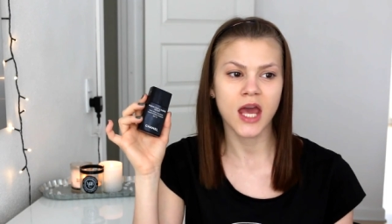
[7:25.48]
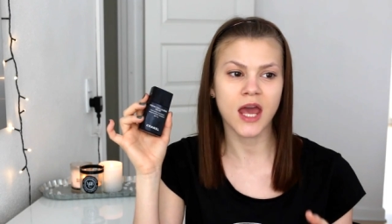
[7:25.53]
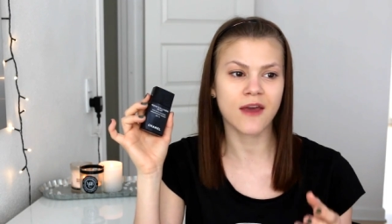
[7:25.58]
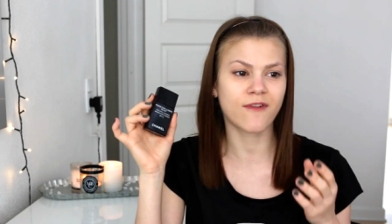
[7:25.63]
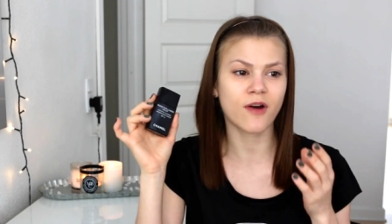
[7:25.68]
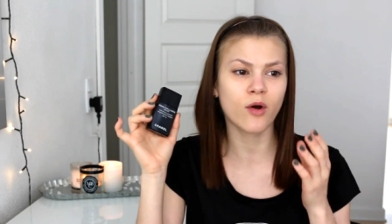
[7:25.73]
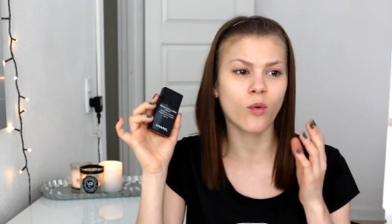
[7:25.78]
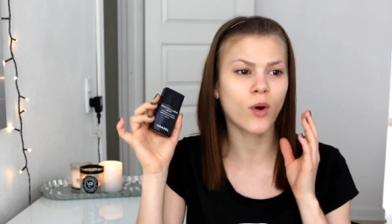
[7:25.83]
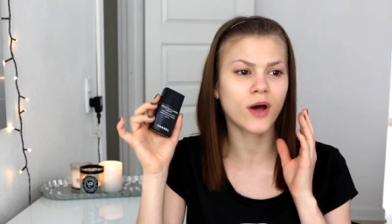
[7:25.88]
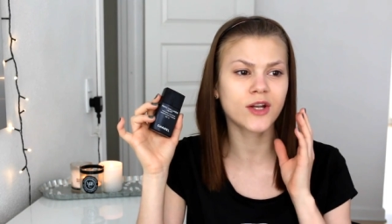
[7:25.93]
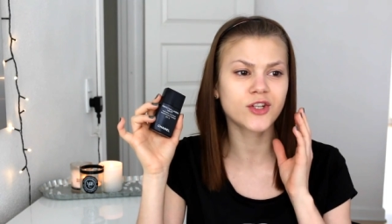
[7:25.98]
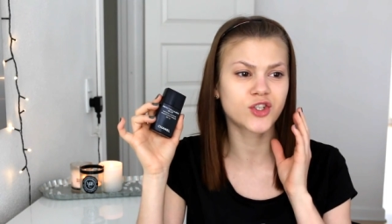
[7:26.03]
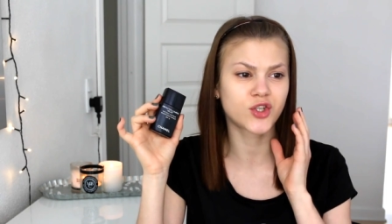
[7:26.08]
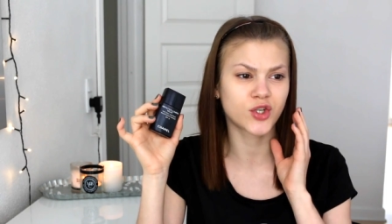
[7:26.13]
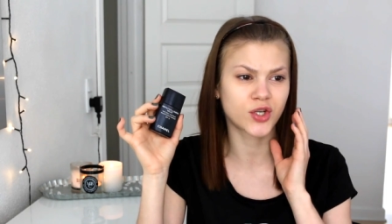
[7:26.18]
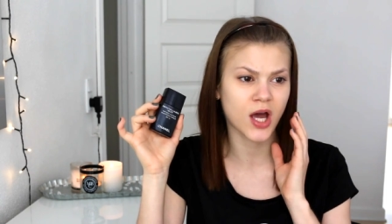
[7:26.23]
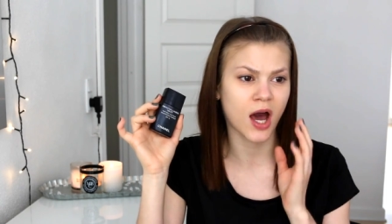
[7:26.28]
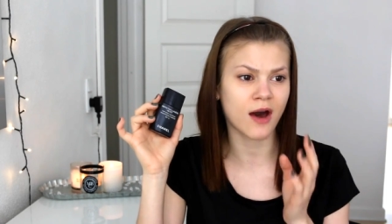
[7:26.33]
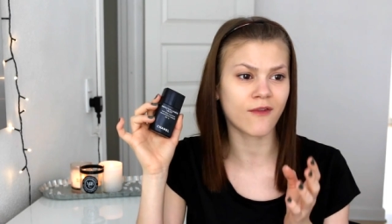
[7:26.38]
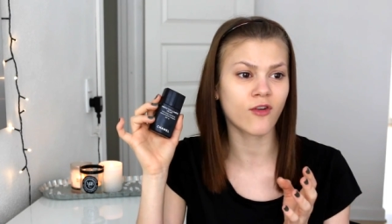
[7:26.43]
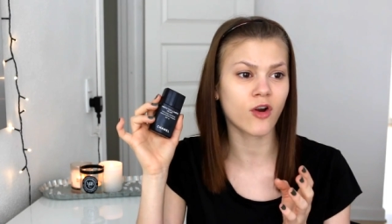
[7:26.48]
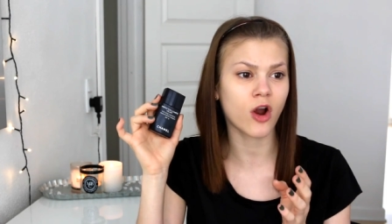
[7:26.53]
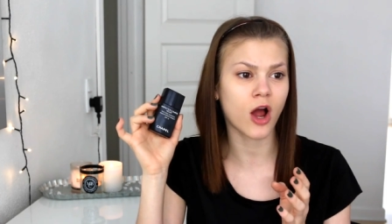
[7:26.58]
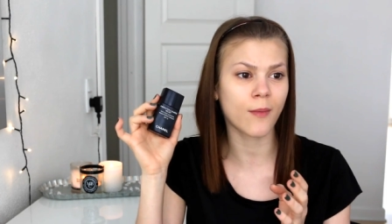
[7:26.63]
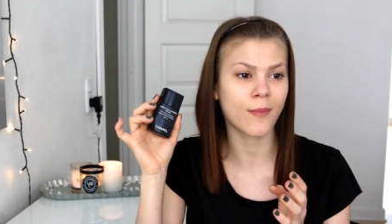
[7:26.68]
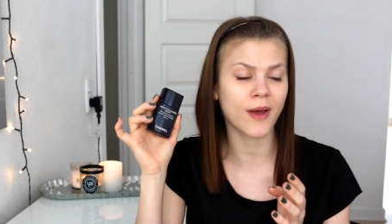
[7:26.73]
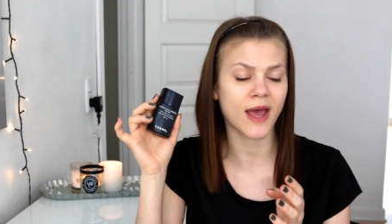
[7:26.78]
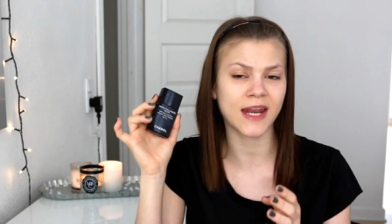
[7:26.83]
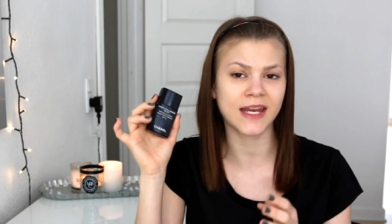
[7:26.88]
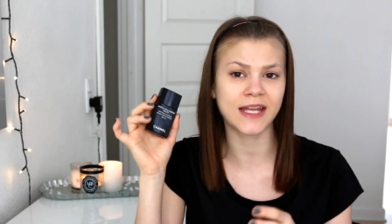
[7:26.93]
if I want to cover
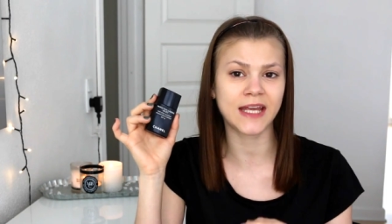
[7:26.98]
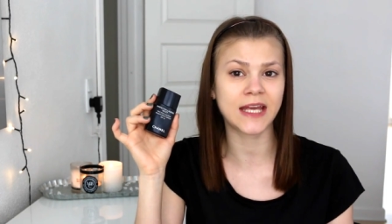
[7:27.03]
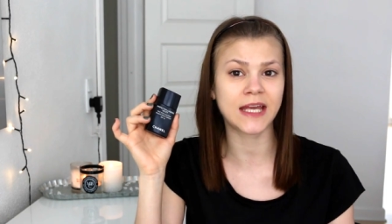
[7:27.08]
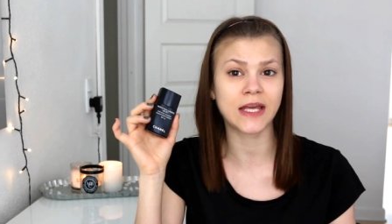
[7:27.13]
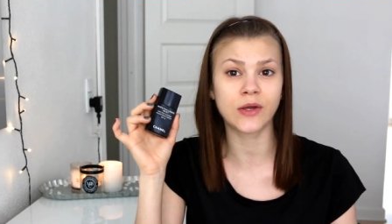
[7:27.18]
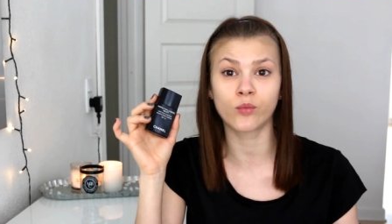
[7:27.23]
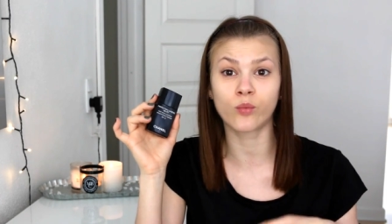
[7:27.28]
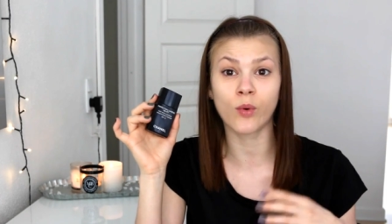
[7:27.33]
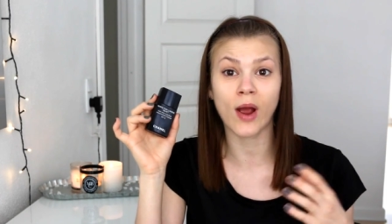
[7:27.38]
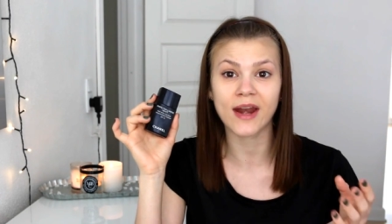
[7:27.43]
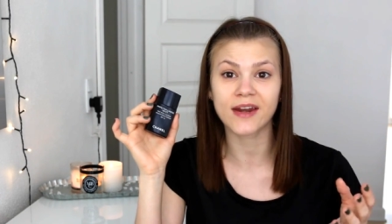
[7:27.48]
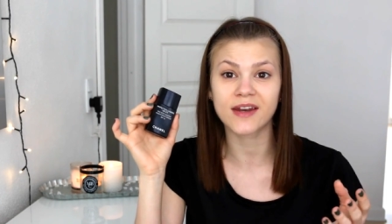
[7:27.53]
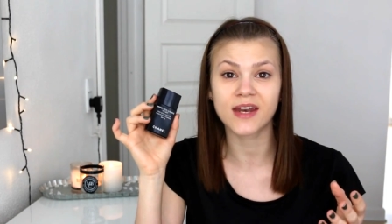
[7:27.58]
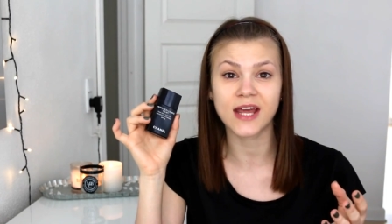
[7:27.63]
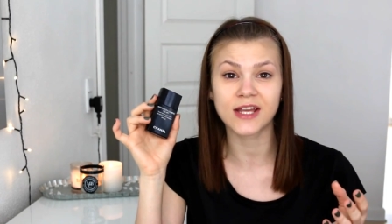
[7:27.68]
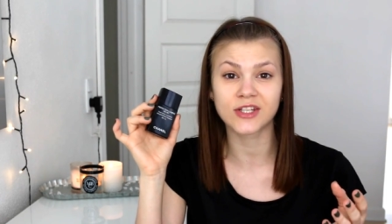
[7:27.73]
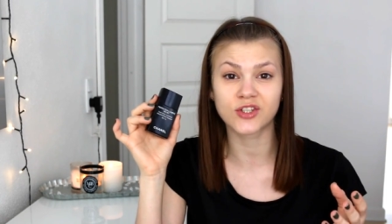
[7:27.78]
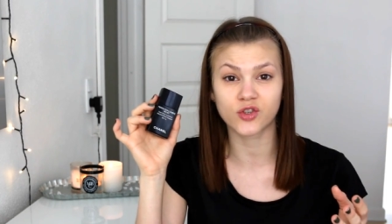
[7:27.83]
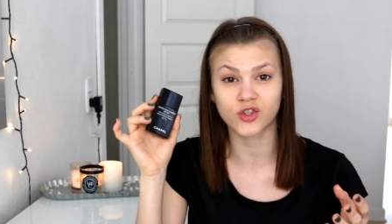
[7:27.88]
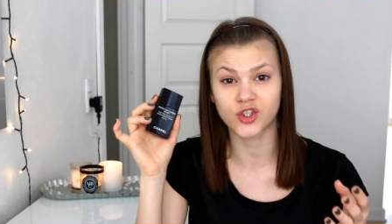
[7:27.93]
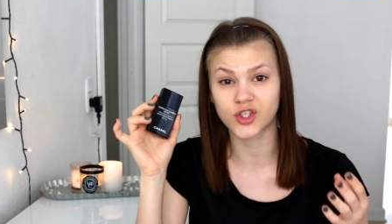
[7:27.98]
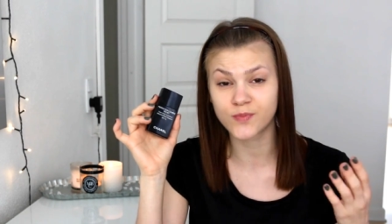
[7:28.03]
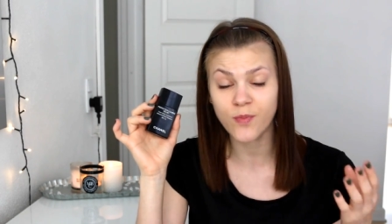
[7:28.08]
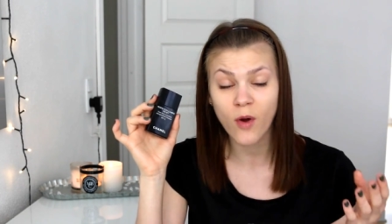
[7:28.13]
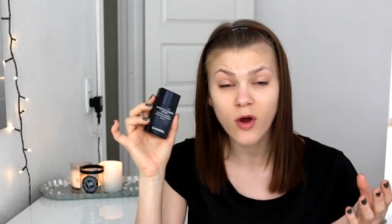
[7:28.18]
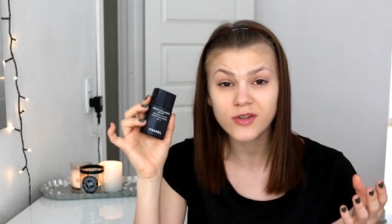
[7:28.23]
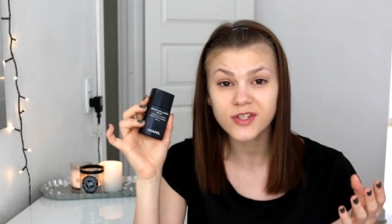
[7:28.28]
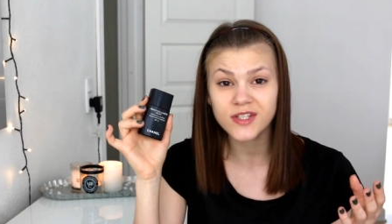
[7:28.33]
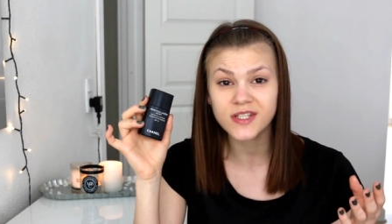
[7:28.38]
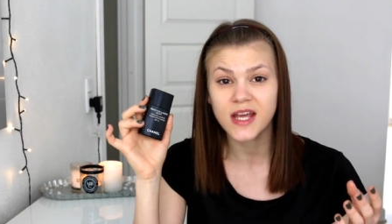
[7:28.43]
up any redness or
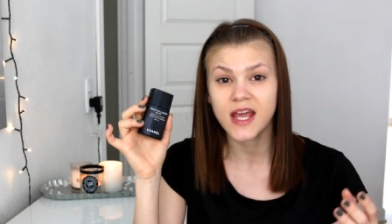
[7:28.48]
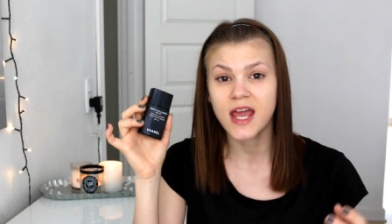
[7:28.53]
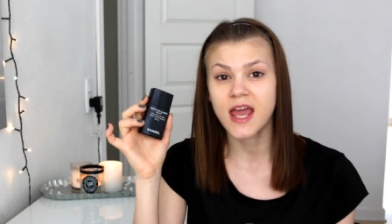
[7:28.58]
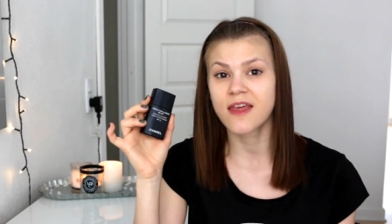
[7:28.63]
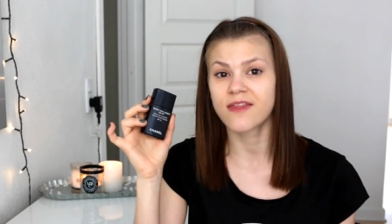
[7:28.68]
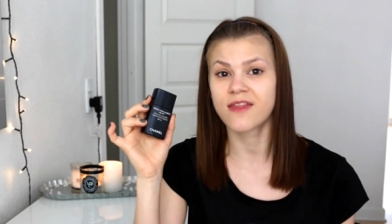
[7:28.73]
spots